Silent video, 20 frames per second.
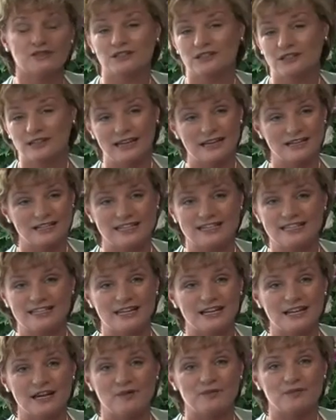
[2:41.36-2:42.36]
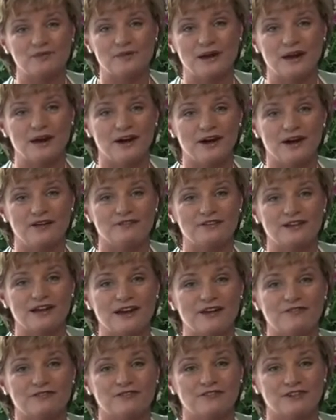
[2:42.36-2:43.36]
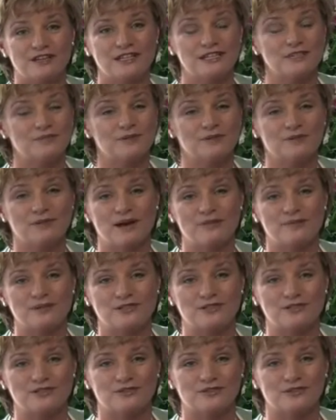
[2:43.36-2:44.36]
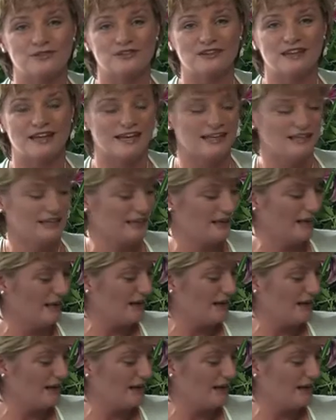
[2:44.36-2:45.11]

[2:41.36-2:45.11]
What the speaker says: which can actually take up to about half an hour for each, but might be shorter than that.